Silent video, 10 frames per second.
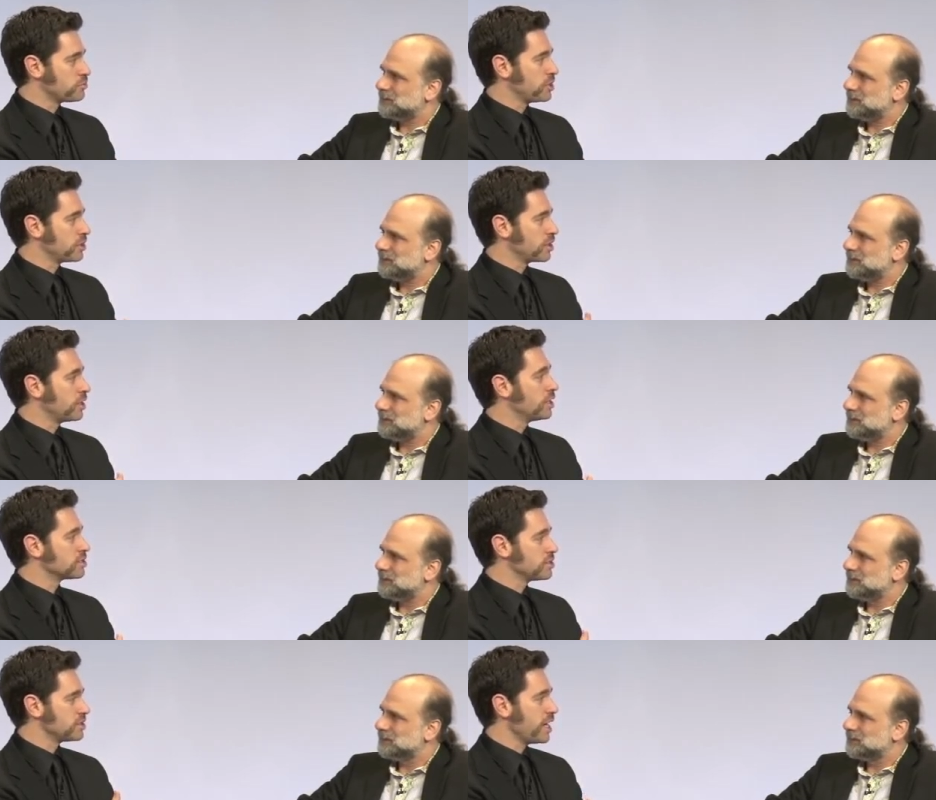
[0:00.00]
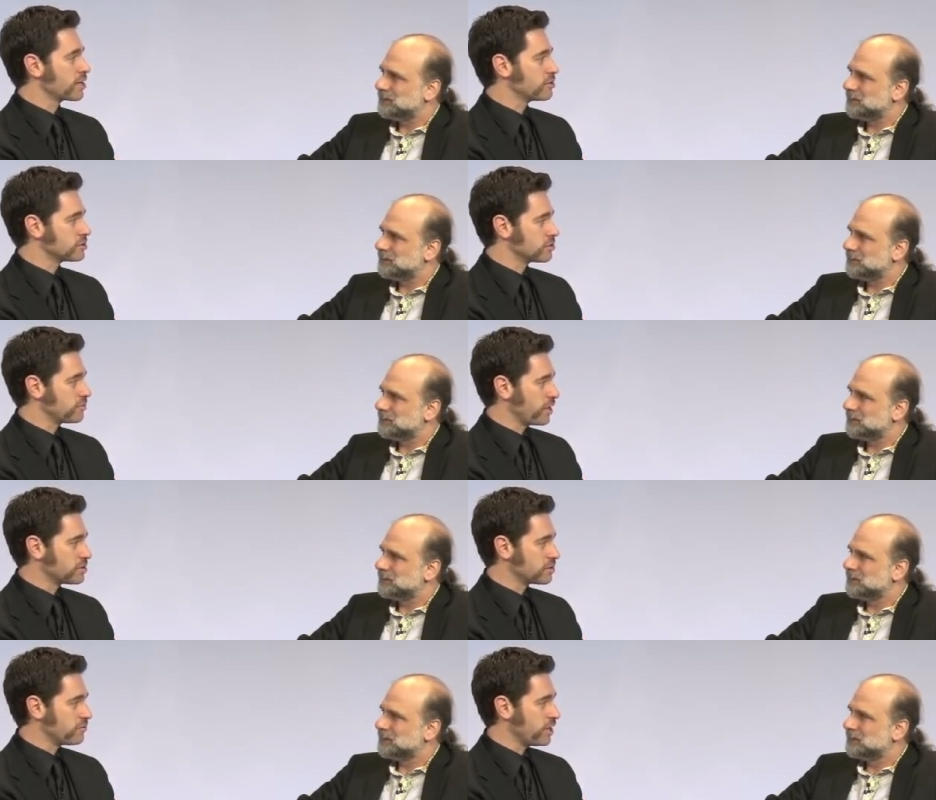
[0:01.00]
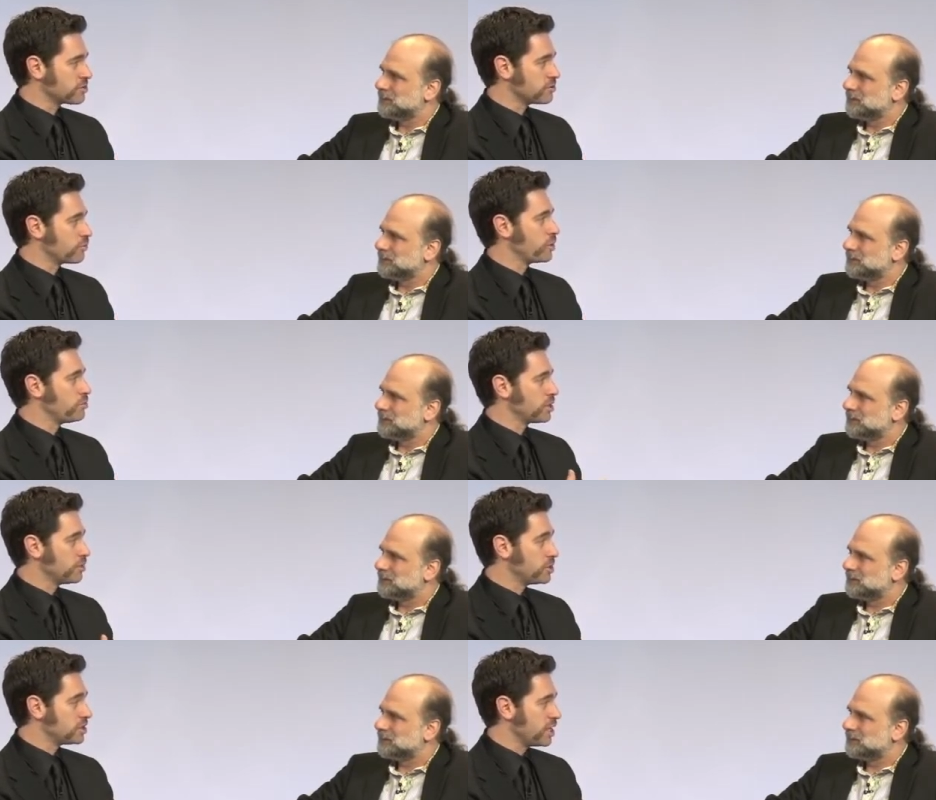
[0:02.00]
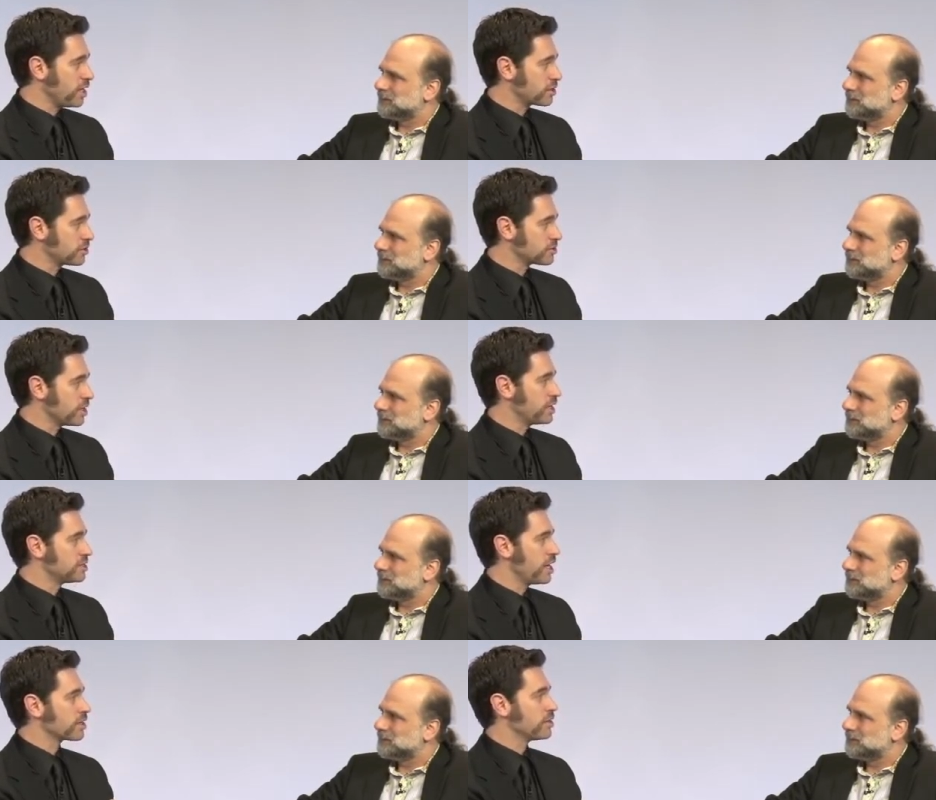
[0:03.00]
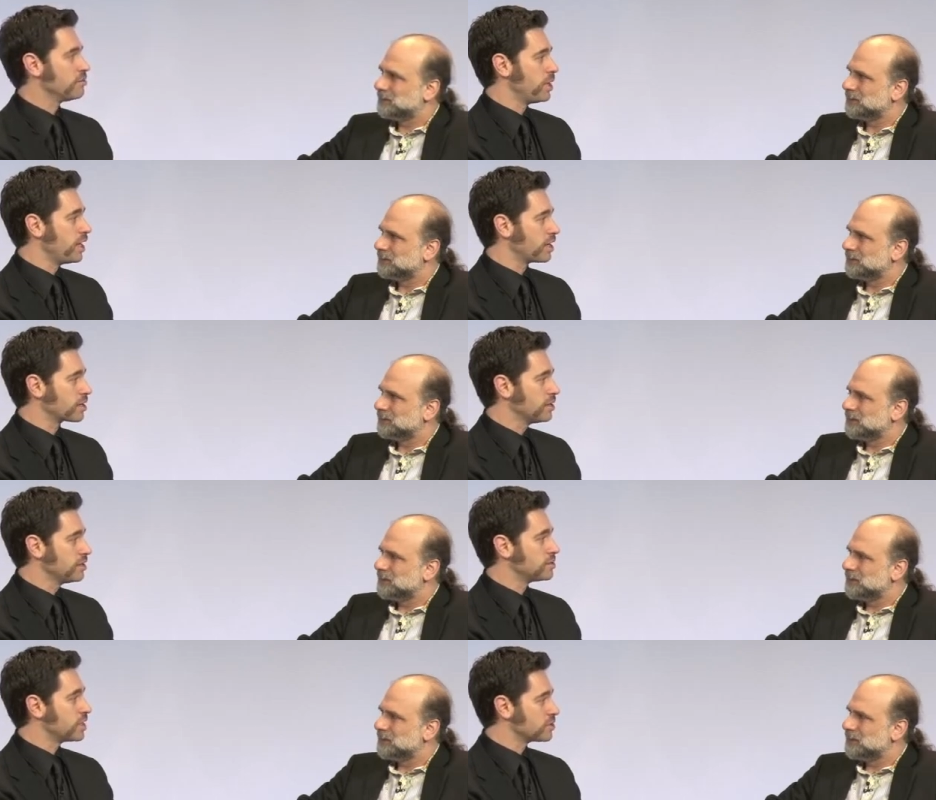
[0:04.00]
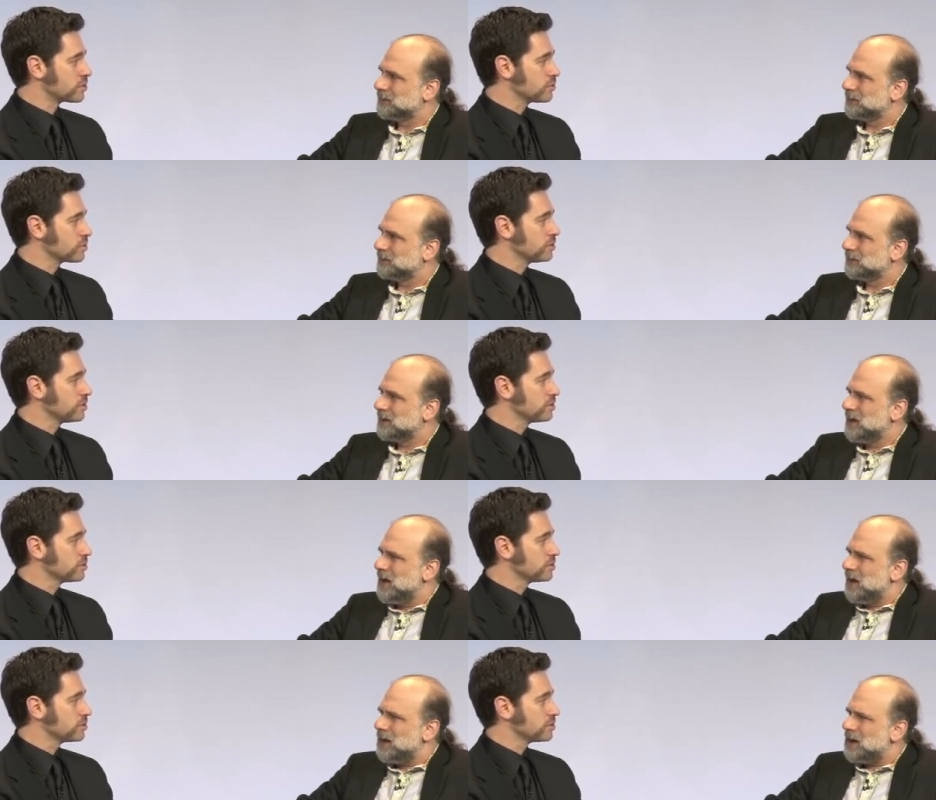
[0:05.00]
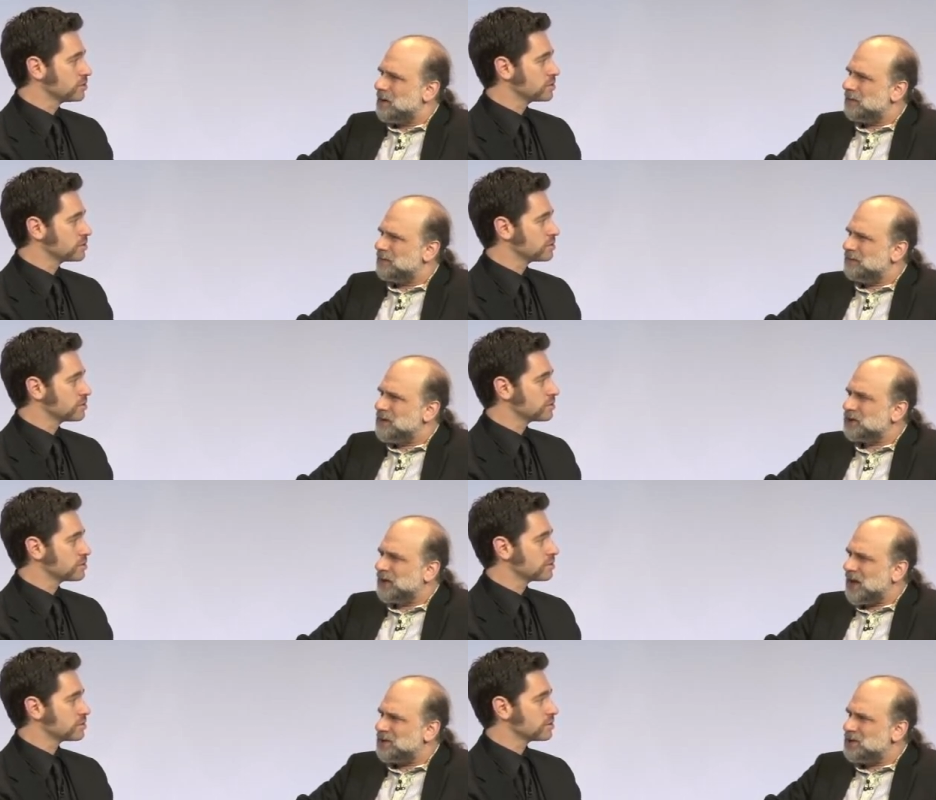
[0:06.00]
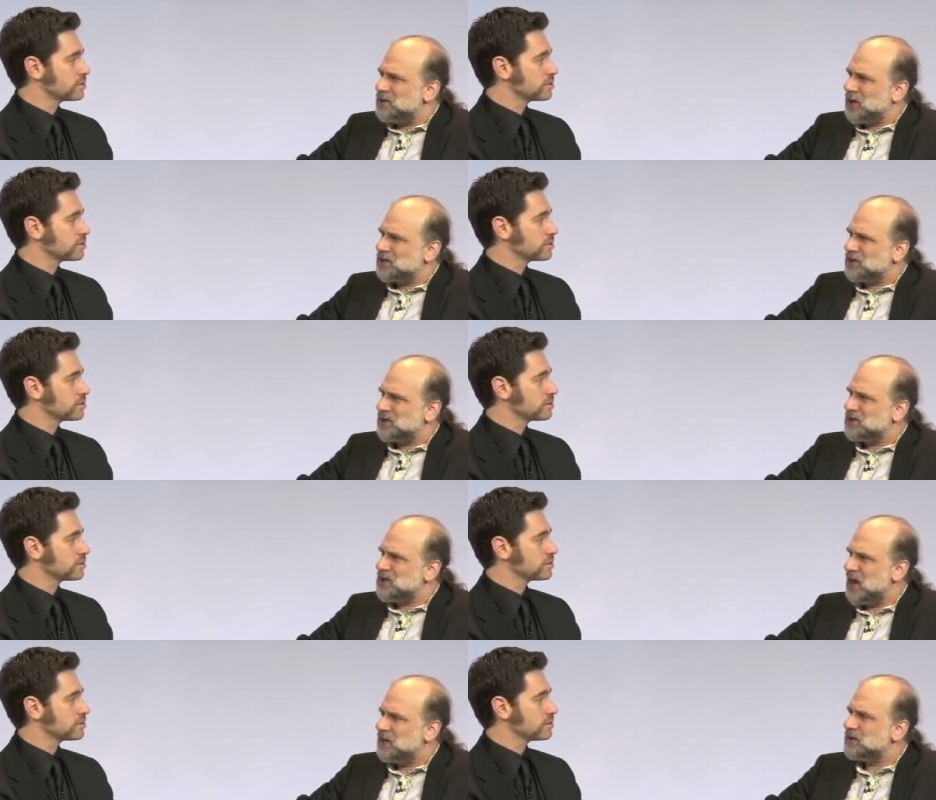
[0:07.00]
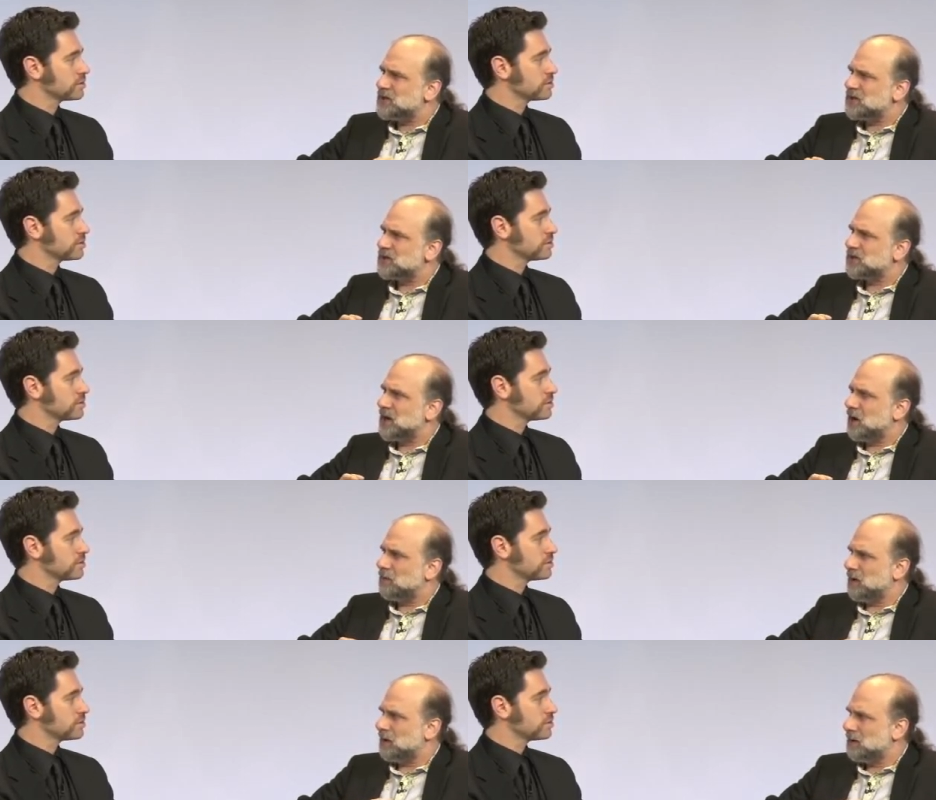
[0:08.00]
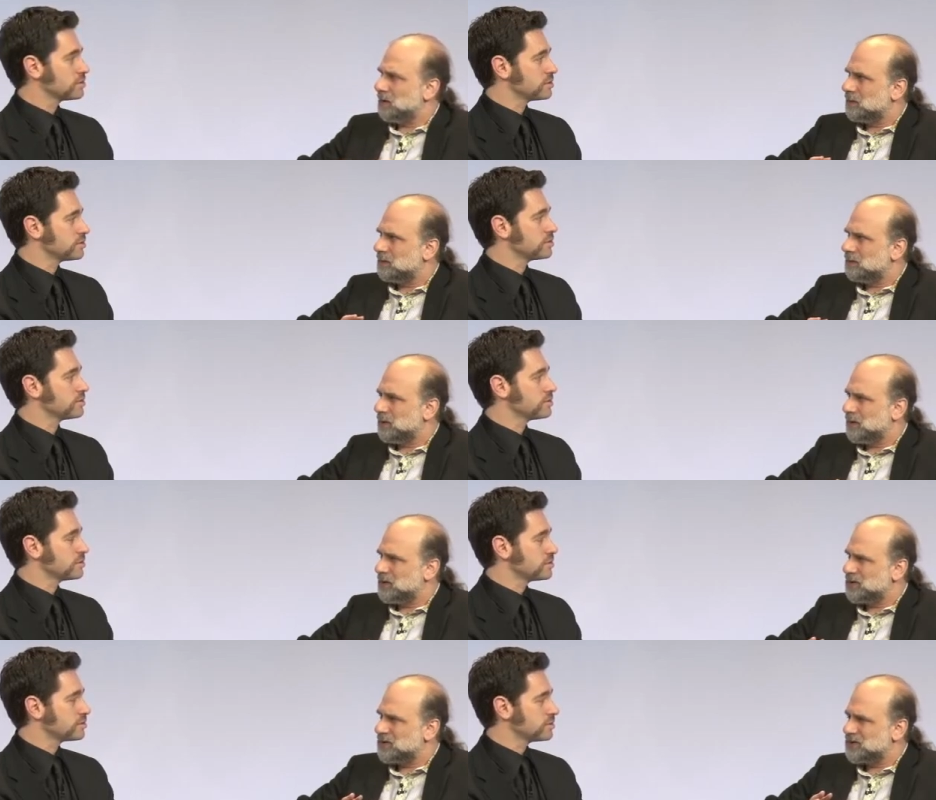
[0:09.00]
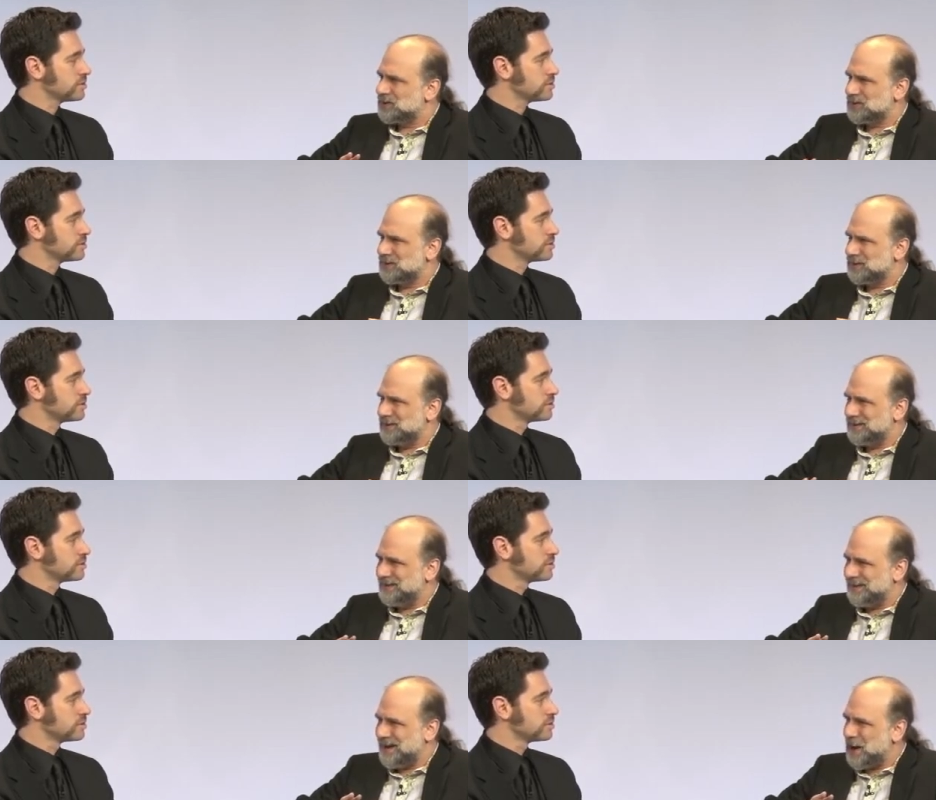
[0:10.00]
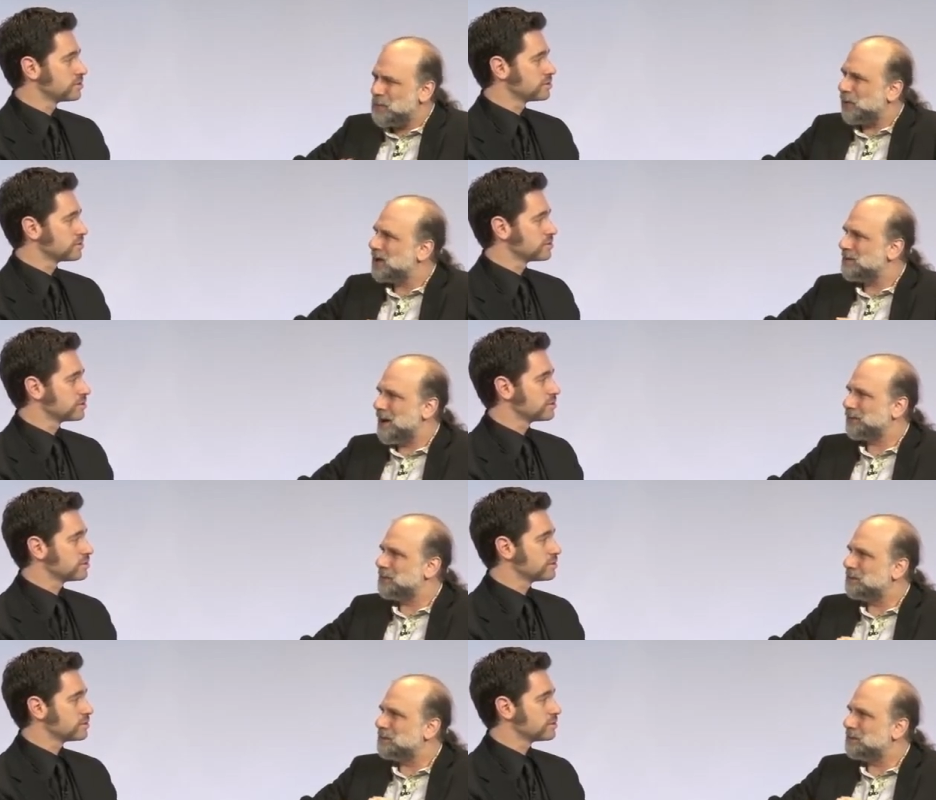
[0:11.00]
Speaker 1: being done on us, the attackers are advancing faster, and we become the attackers and attack them back, is that a solution?
Speaker 2: You know, vigilante justice tends to scare me because I worry about the